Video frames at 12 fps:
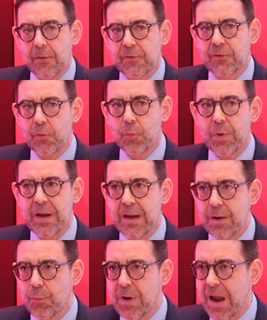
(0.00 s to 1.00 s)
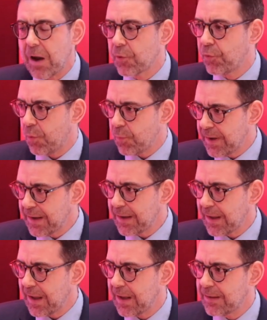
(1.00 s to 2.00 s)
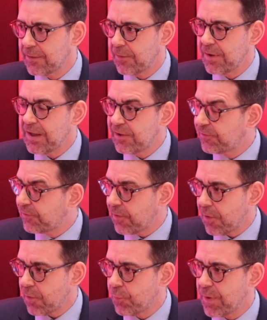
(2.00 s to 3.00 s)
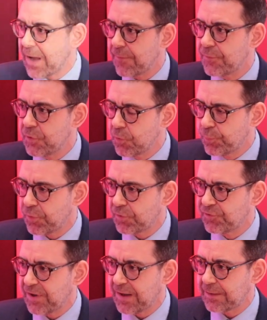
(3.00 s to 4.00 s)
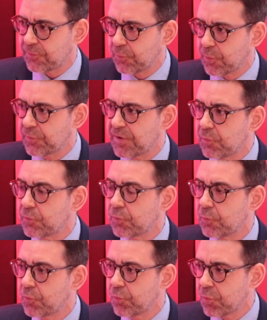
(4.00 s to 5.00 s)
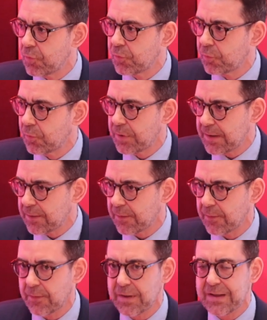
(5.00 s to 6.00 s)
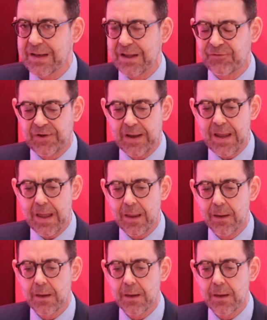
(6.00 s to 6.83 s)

So we are growing, and each year we have new projects to continue to grow in Nigeria.